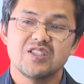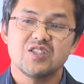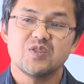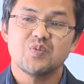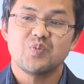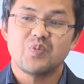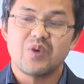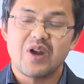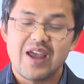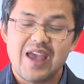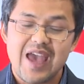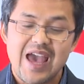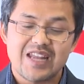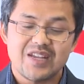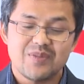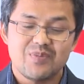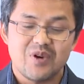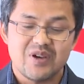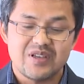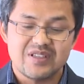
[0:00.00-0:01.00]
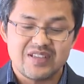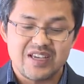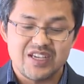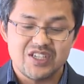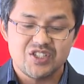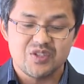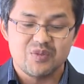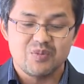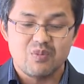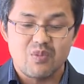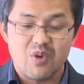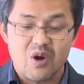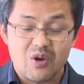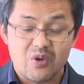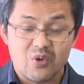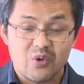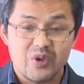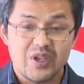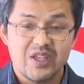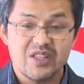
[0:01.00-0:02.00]
spray atomization
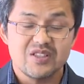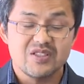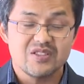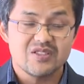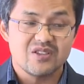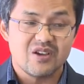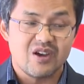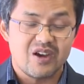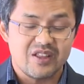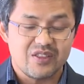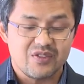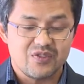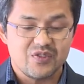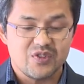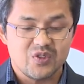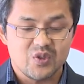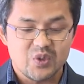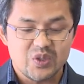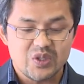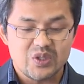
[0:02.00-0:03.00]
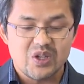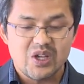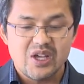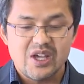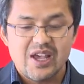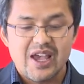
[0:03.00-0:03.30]
model inside the fluent,